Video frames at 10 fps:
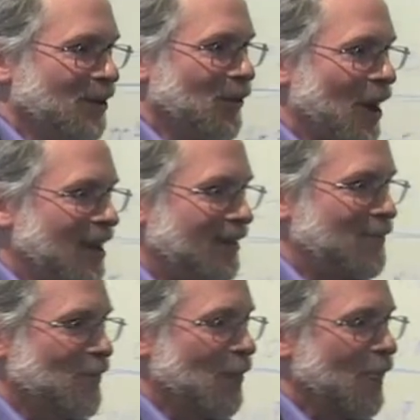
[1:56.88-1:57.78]
Right?
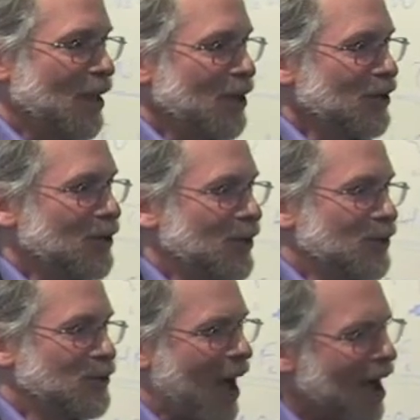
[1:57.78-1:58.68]

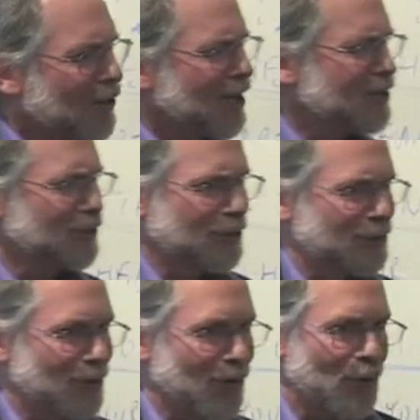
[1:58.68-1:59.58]
So how do I
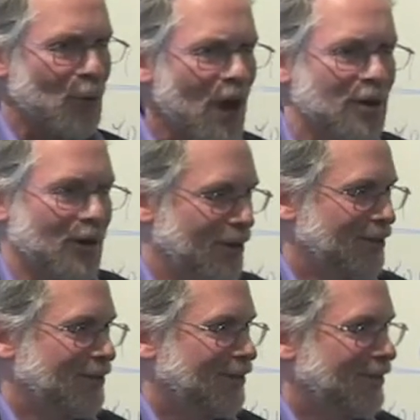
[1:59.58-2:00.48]
turn the rudder
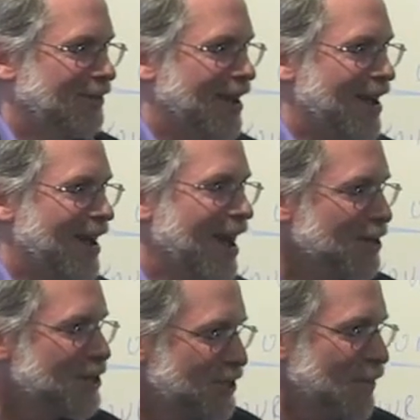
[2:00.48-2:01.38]

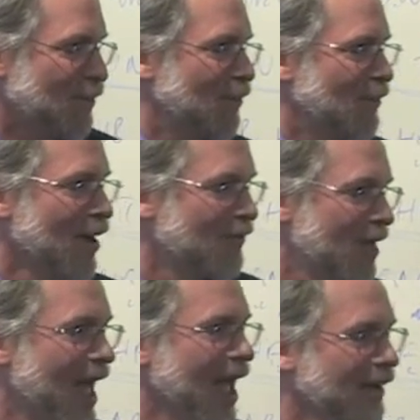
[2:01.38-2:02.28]
on a ship of
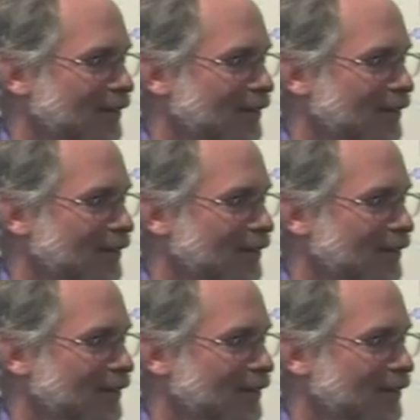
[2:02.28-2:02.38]
that